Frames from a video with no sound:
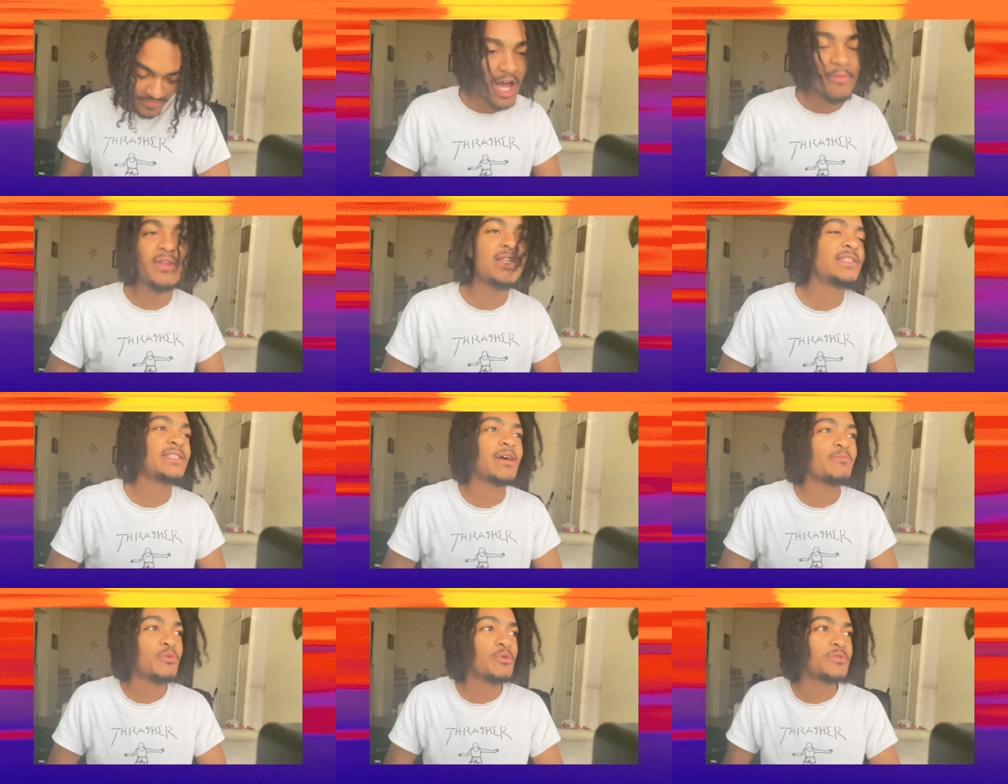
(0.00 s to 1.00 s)
How many
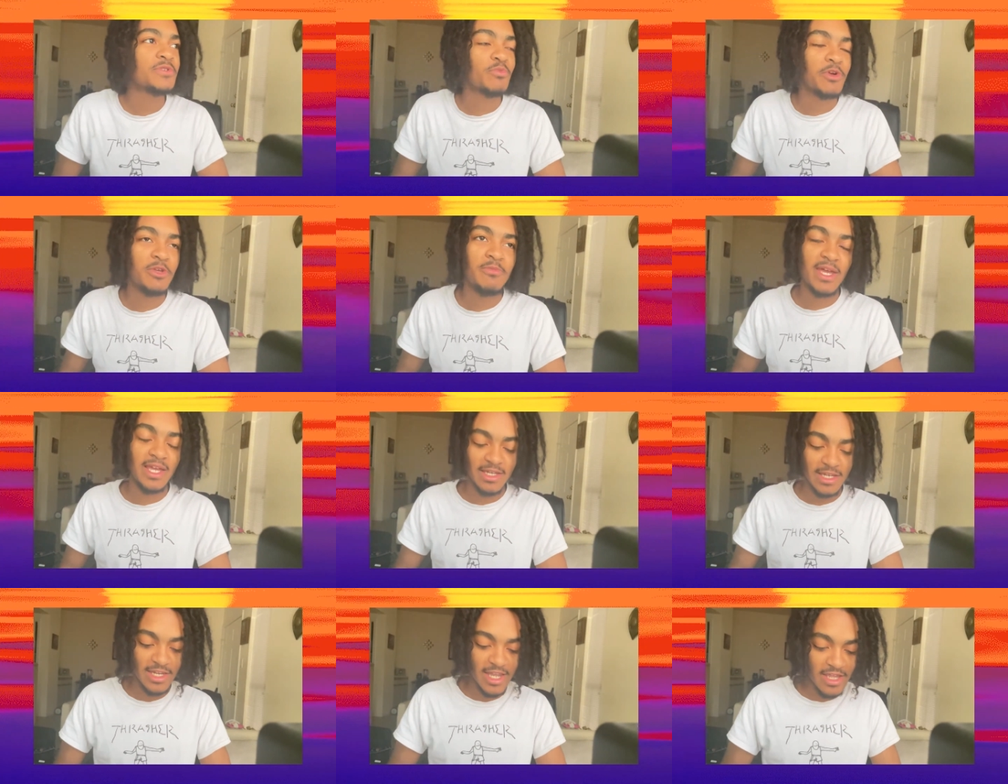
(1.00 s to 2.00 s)
samples were you
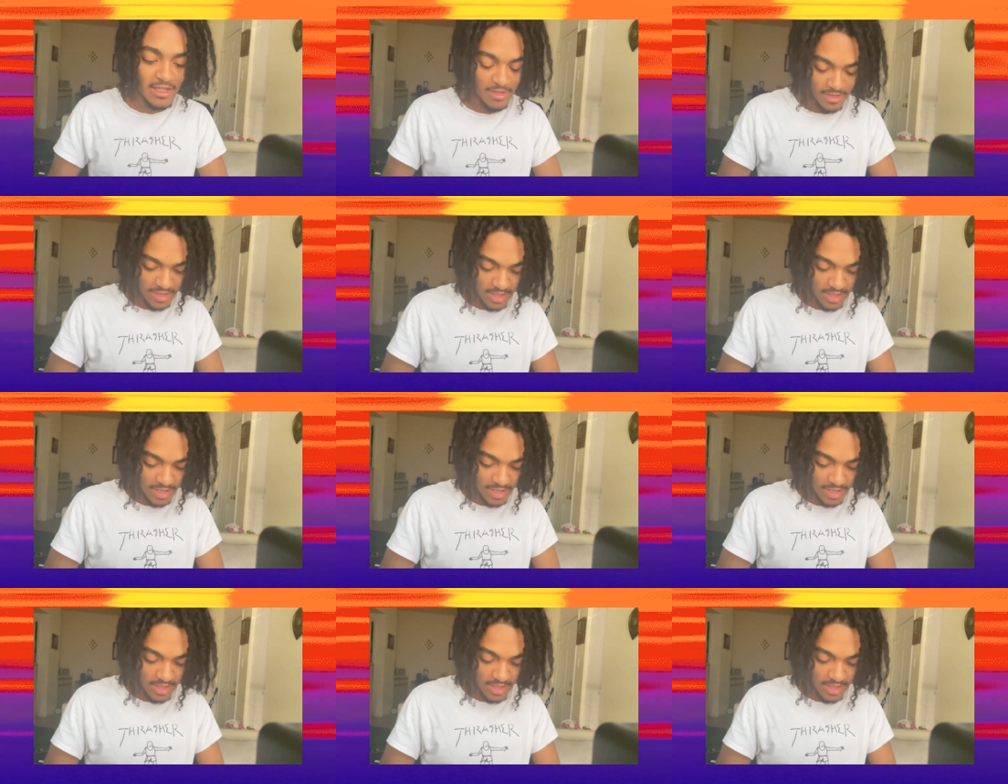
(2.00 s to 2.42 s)
making a day?